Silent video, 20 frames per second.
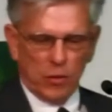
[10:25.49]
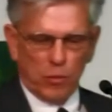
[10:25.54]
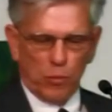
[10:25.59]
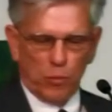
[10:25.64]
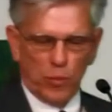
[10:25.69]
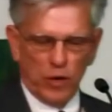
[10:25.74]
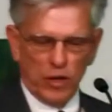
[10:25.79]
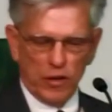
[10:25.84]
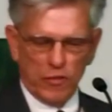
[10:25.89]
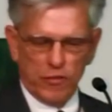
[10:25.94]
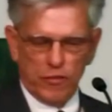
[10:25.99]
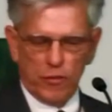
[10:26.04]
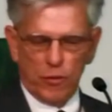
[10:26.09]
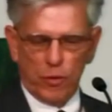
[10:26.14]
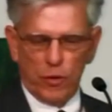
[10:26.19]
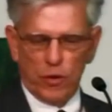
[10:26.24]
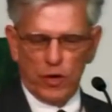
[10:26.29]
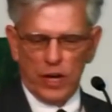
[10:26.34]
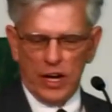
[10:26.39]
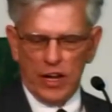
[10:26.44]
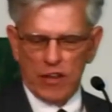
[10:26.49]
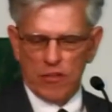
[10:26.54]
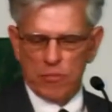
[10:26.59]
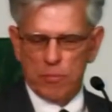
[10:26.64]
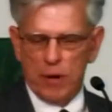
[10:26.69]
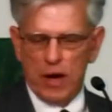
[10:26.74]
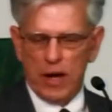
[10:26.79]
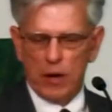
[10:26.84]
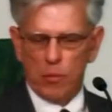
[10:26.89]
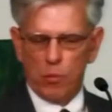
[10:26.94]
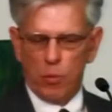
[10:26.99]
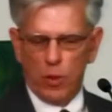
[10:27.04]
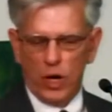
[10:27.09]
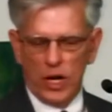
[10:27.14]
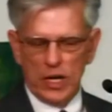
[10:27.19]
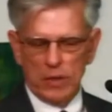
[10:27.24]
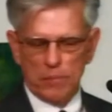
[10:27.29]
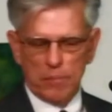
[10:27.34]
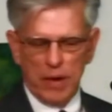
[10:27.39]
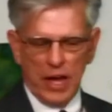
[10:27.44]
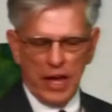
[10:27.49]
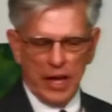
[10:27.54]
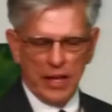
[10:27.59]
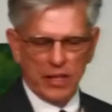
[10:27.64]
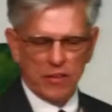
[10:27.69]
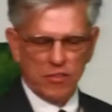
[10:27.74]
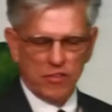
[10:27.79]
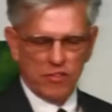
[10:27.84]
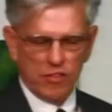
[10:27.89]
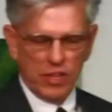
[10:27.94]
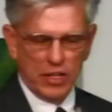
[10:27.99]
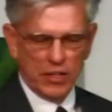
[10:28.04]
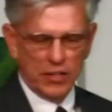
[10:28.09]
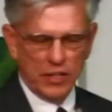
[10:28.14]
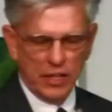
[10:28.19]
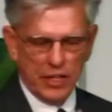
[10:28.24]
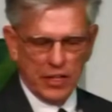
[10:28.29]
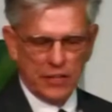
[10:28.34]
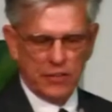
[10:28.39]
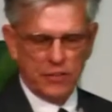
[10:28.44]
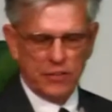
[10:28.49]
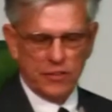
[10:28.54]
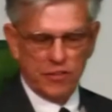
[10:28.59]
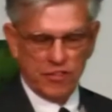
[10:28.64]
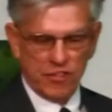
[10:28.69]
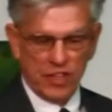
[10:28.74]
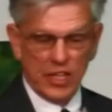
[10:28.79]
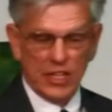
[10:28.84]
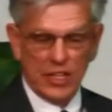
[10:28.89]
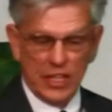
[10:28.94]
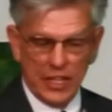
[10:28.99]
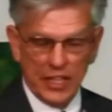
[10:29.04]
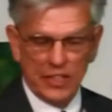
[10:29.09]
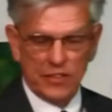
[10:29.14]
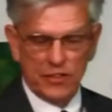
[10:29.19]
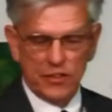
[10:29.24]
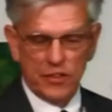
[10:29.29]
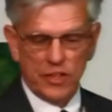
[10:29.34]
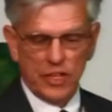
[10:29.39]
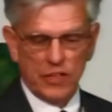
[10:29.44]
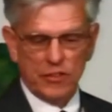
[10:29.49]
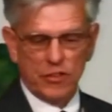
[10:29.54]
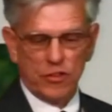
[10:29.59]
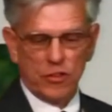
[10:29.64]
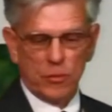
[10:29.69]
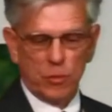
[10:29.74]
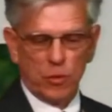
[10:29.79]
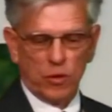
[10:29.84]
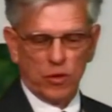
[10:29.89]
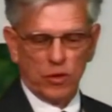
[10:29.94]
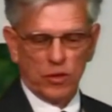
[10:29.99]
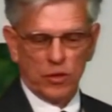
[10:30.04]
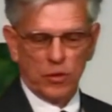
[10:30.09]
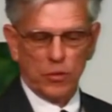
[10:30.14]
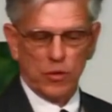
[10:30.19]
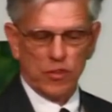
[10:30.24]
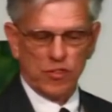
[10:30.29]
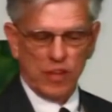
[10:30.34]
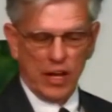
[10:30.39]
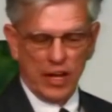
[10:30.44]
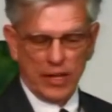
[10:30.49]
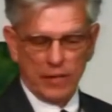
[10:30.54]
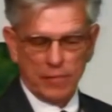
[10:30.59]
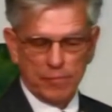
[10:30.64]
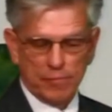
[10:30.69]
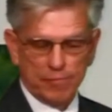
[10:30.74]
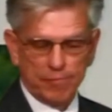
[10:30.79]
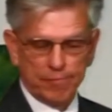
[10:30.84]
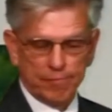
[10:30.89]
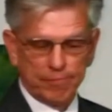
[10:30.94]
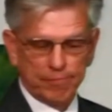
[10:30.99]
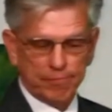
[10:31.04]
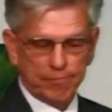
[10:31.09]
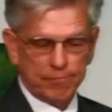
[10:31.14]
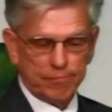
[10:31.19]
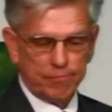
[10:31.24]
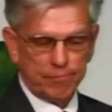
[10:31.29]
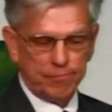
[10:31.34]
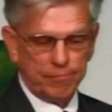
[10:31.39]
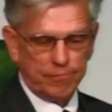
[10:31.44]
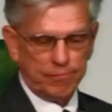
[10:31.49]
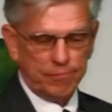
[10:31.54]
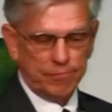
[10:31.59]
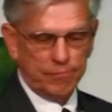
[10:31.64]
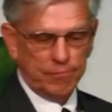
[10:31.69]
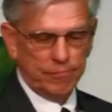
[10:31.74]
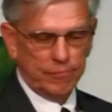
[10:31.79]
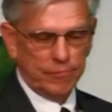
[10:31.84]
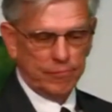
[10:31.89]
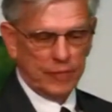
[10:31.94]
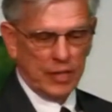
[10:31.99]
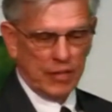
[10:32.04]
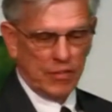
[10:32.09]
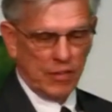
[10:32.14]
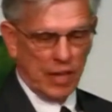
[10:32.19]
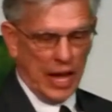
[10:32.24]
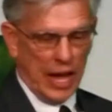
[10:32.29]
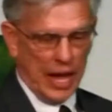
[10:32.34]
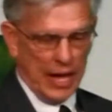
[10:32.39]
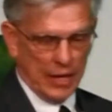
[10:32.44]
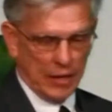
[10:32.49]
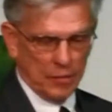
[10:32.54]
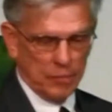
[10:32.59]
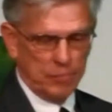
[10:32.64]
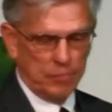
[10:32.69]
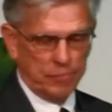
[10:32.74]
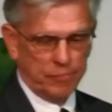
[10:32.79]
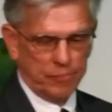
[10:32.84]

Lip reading: Wherefore, as by one man sin entered into the world, and who is that? It's Adam.